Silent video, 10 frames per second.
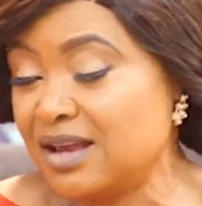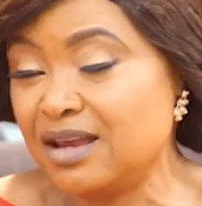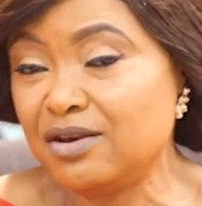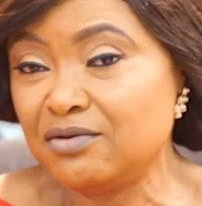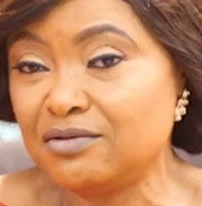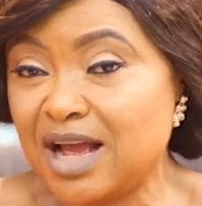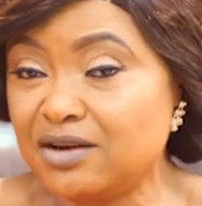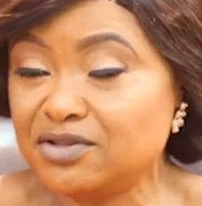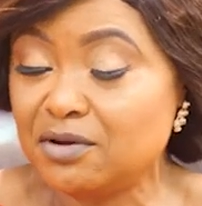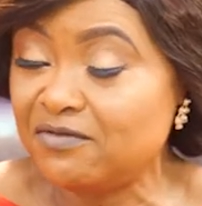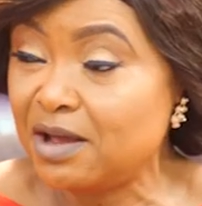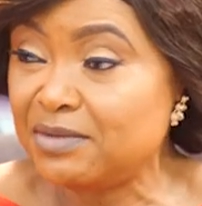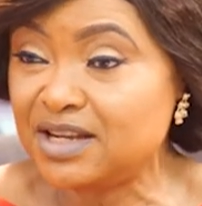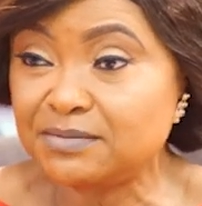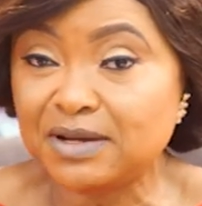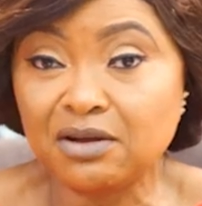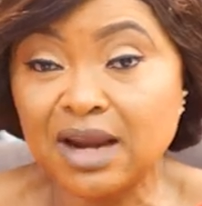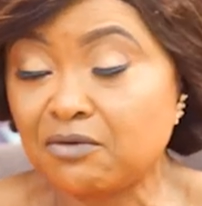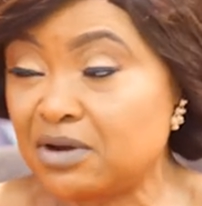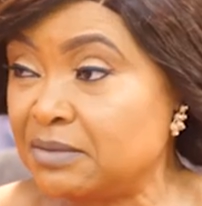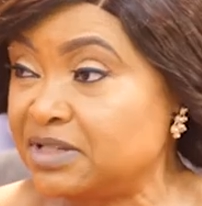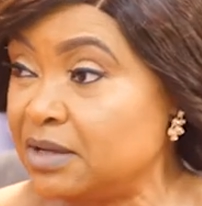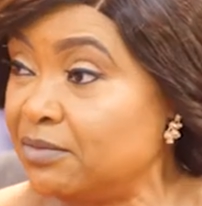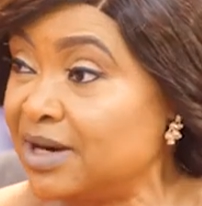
I know some feminists may not like what I'm saying, but